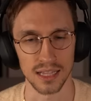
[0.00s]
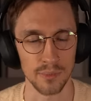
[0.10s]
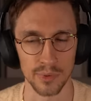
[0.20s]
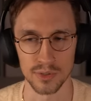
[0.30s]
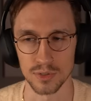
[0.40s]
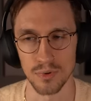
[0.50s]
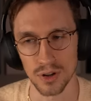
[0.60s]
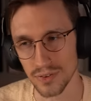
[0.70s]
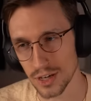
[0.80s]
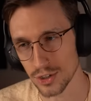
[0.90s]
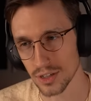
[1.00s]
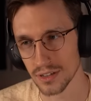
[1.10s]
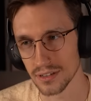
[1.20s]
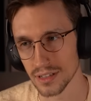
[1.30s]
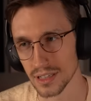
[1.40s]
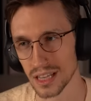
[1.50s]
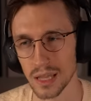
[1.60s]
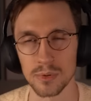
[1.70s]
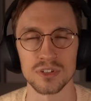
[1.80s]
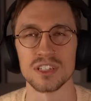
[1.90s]
leopard's motivation and the
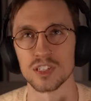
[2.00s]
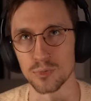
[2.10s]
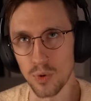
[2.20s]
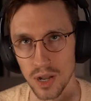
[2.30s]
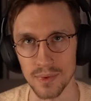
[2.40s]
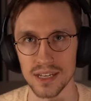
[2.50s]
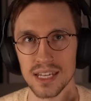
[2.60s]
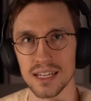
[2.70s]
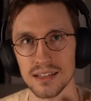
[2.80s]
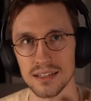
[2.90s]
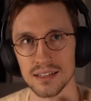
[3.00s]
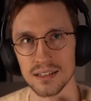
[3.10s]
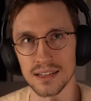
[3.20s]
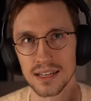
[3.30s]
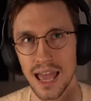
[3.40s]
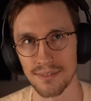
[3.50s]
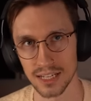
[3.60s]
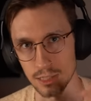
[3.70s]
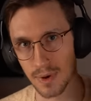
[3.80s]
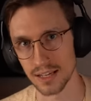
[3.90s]
leopard's disappointment in
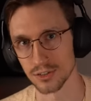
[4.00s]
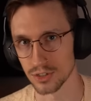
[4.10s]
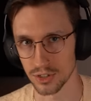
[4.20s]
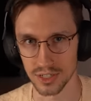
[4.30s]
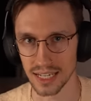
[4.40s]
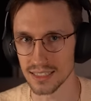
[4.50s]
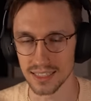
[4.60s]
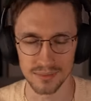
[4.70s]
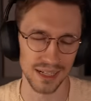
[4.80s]
having his master turn against him,